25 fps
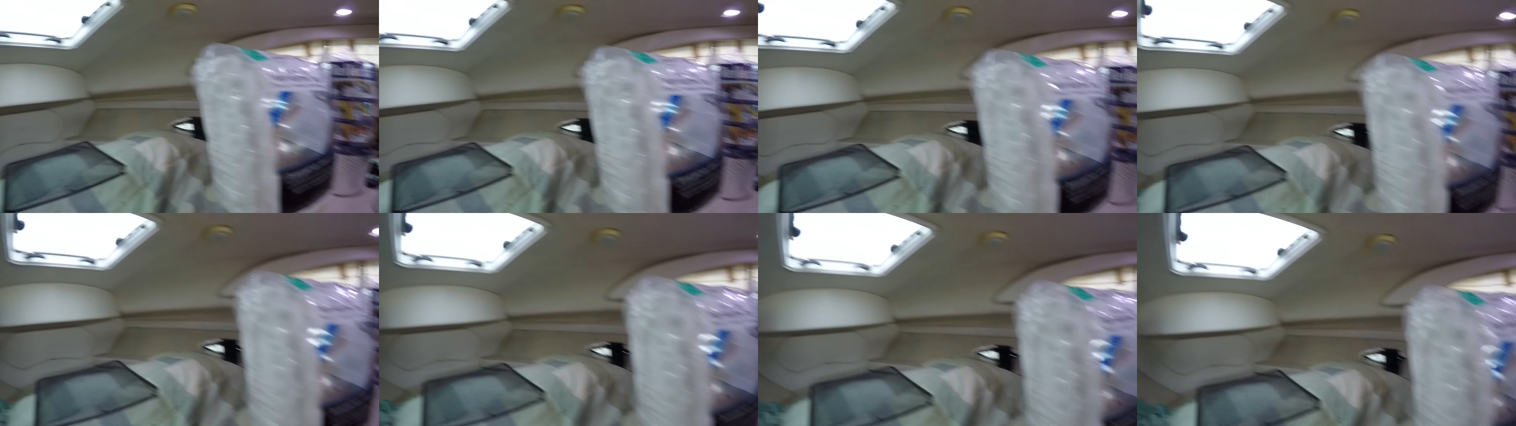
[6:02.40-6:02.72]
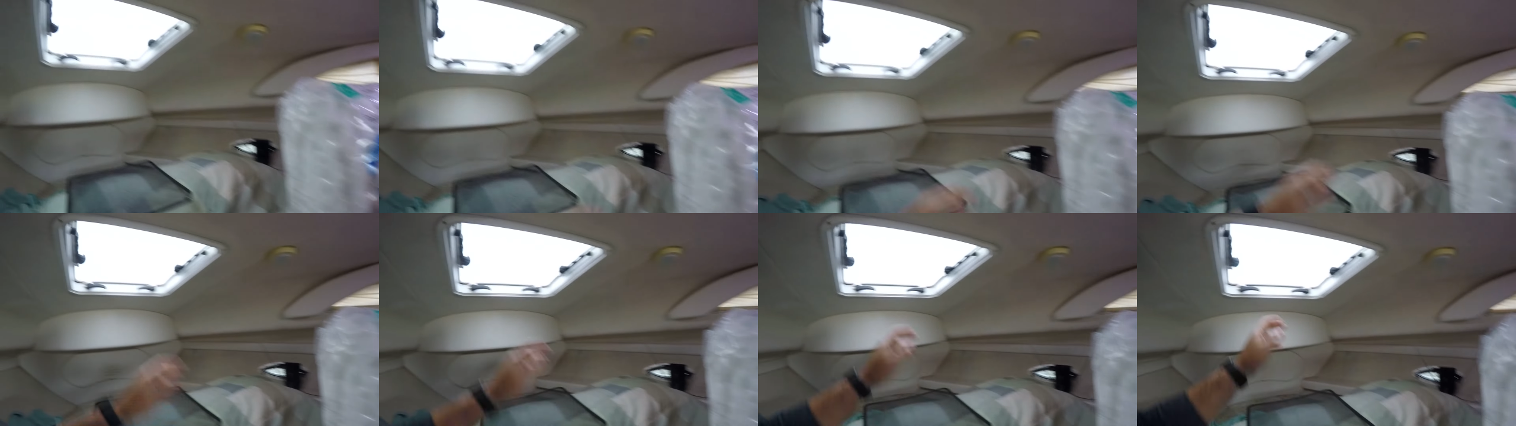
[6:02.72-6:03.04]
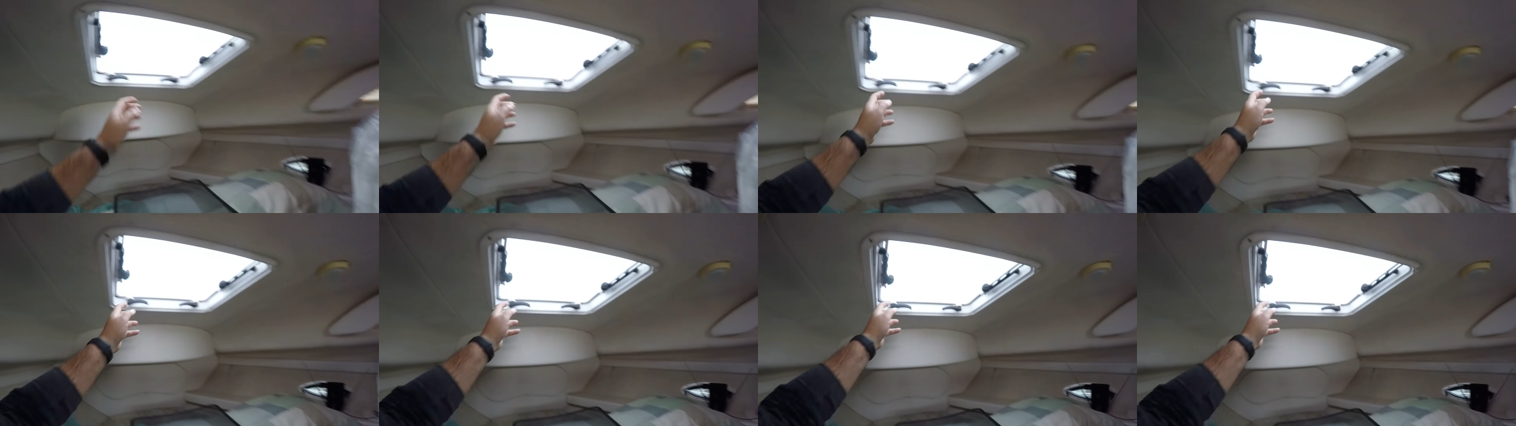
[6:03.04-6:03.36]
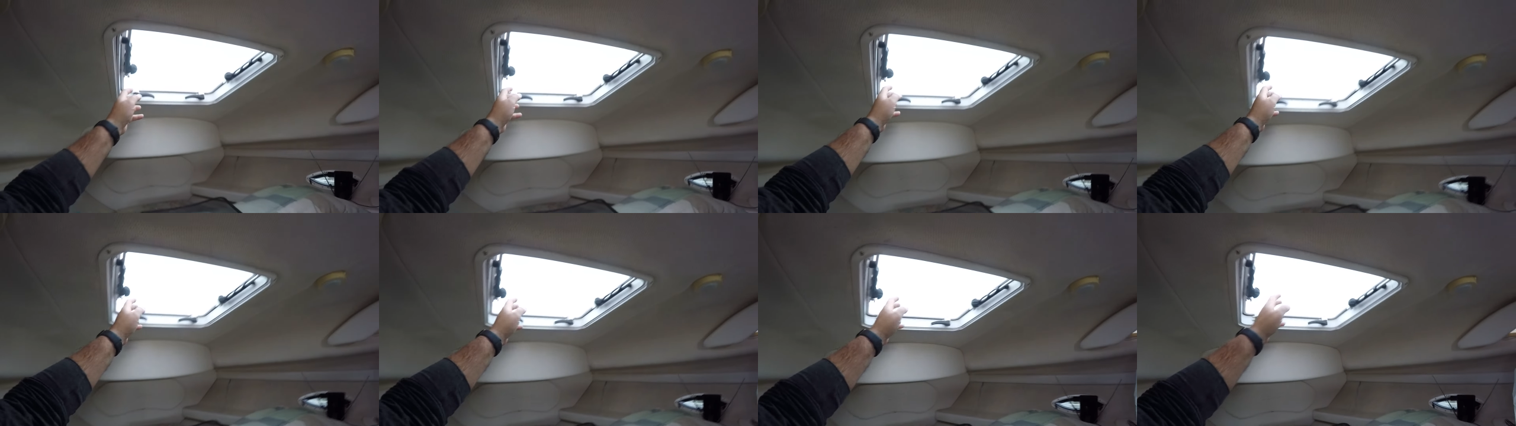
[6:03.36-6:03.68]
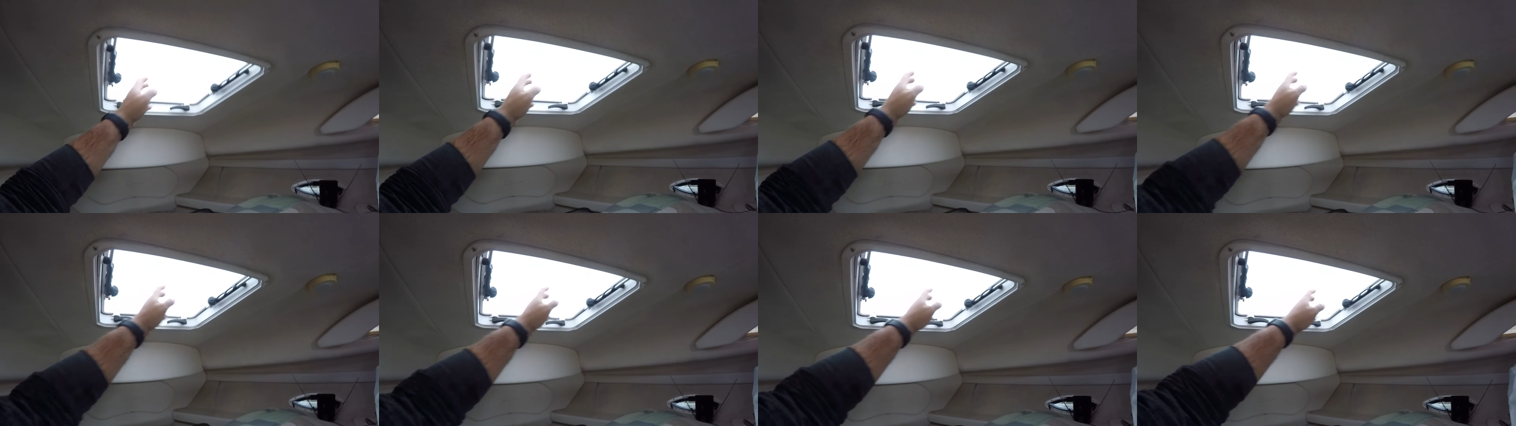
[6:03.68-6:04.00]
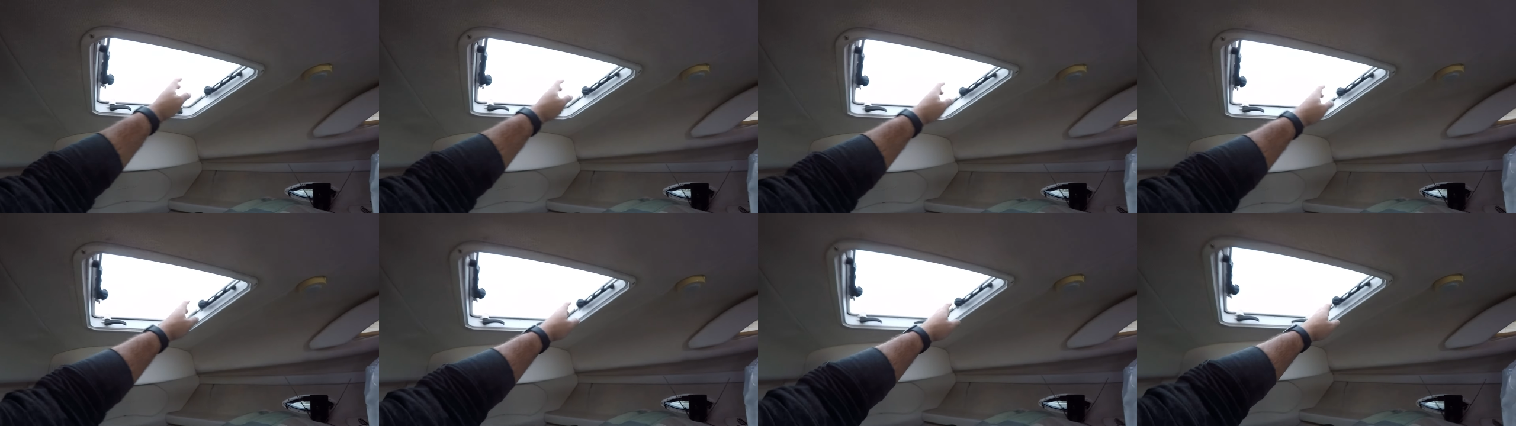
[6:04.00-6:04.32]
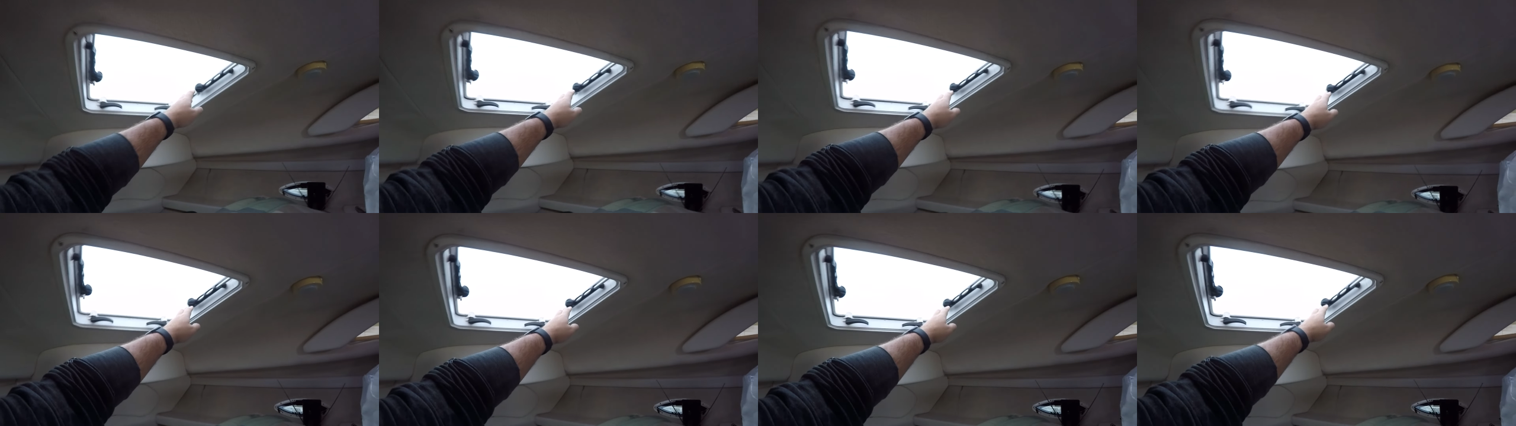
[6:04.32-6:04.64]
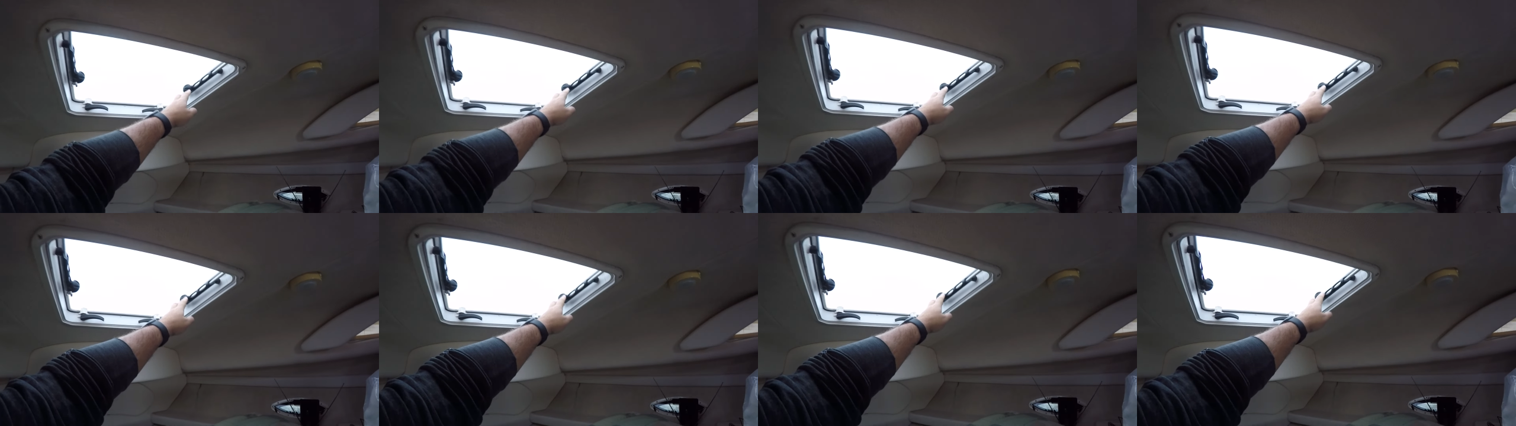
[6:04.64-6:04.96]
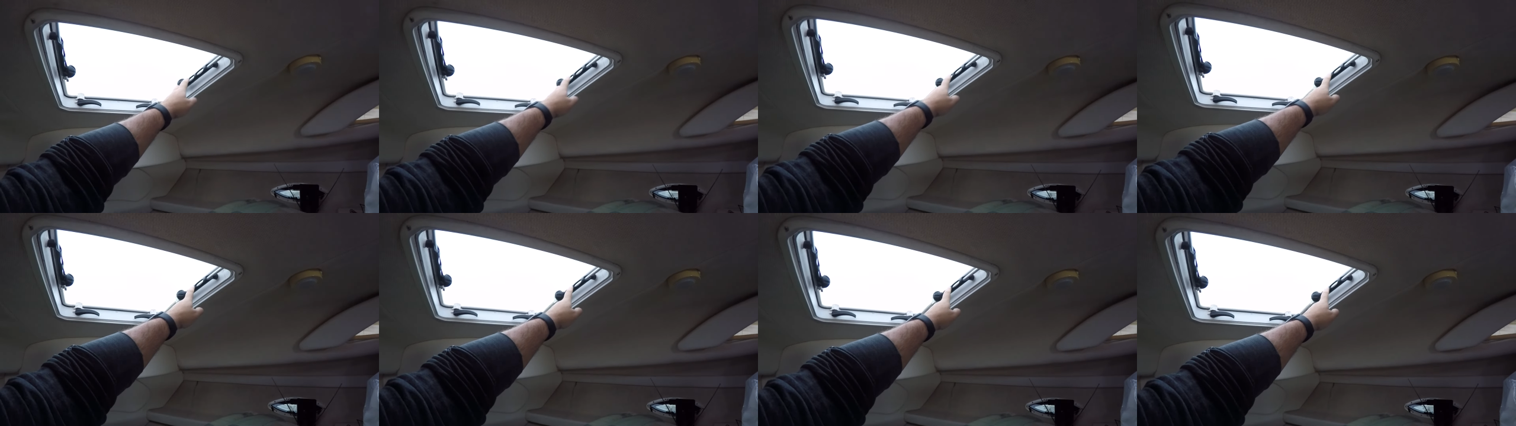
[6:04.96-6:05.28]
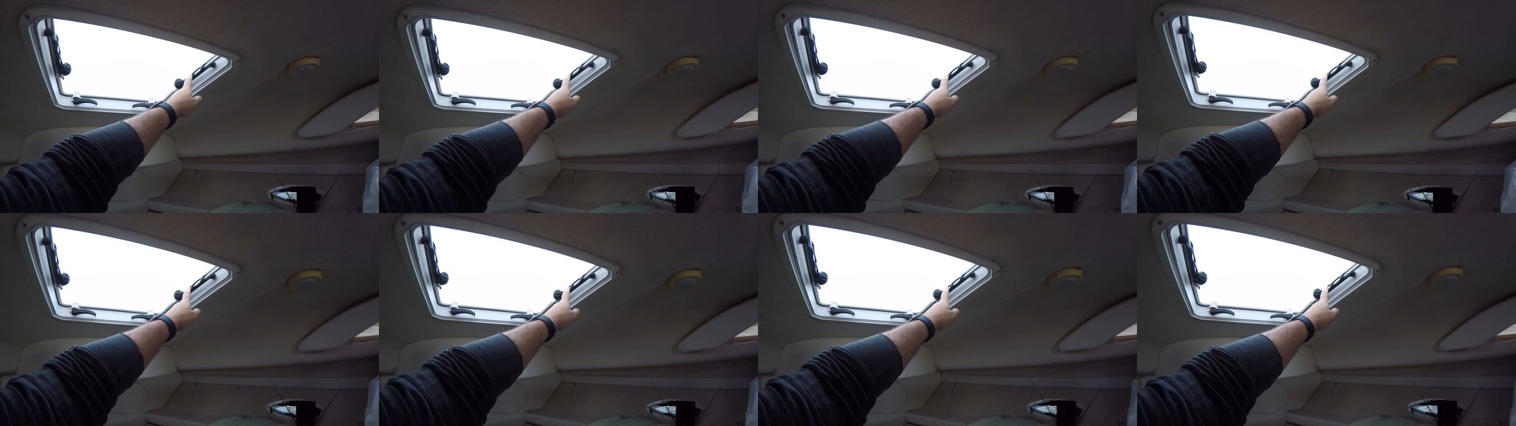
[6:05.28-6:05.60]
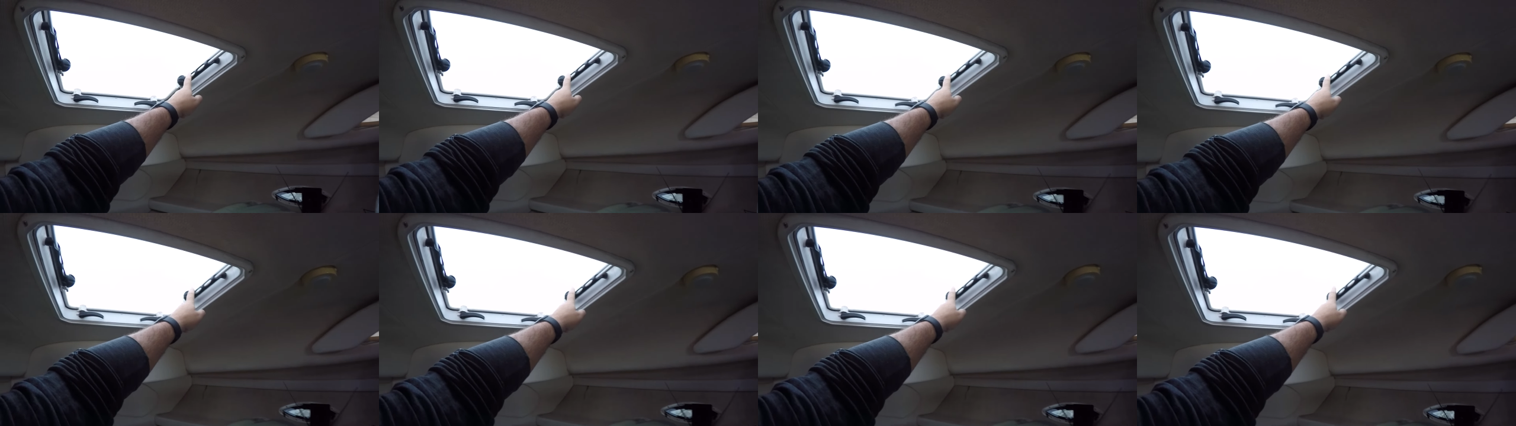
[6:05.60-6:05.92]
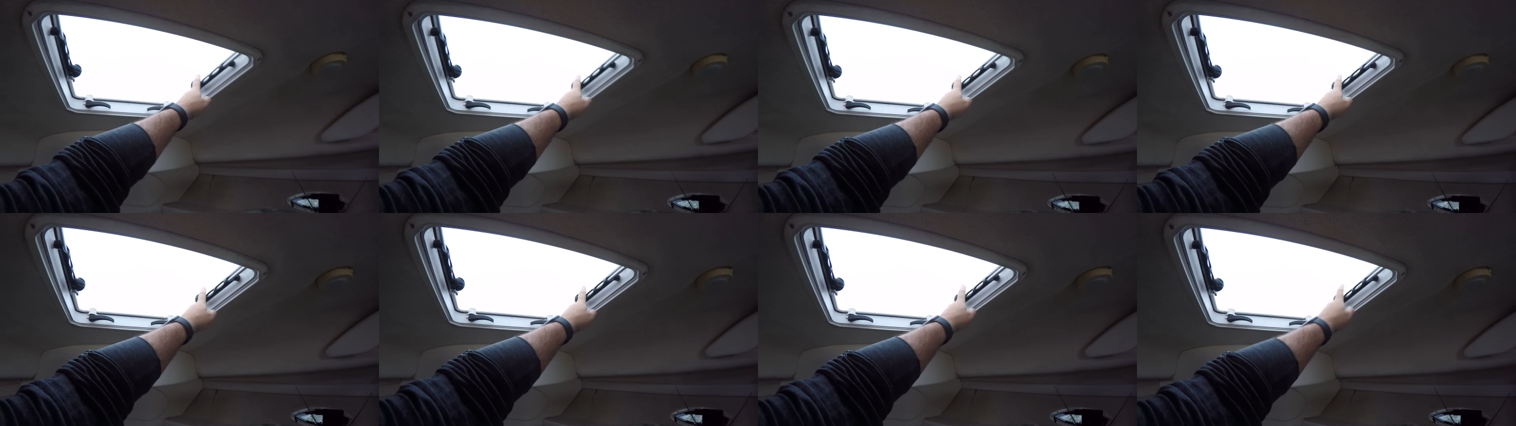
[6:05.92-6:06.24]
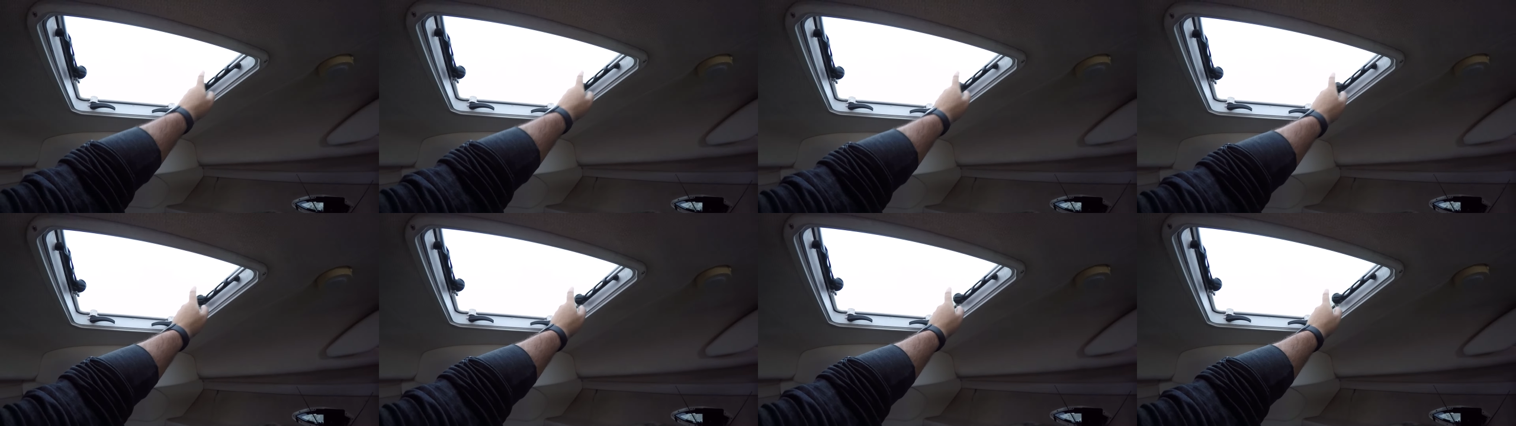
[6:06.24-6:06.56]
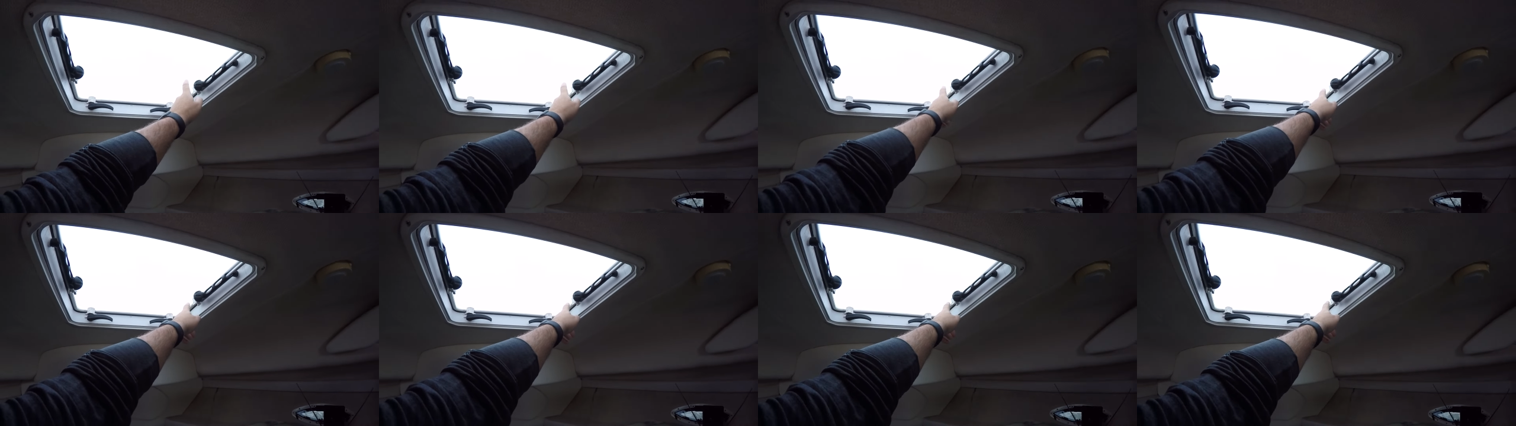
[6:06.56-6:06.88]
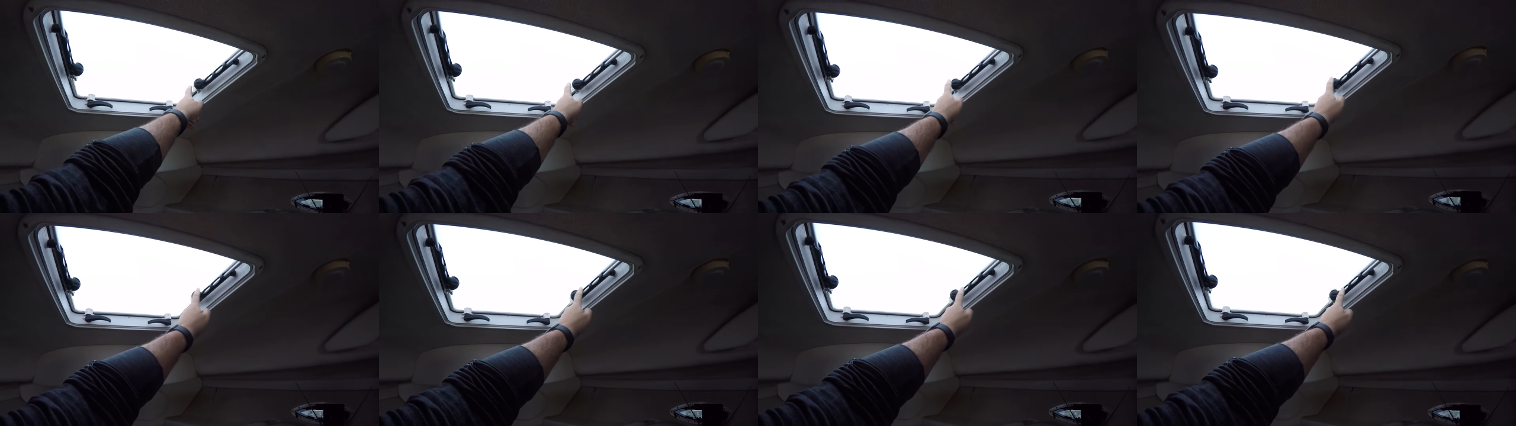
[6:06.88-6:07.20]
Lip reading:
[unreadable: no face in view]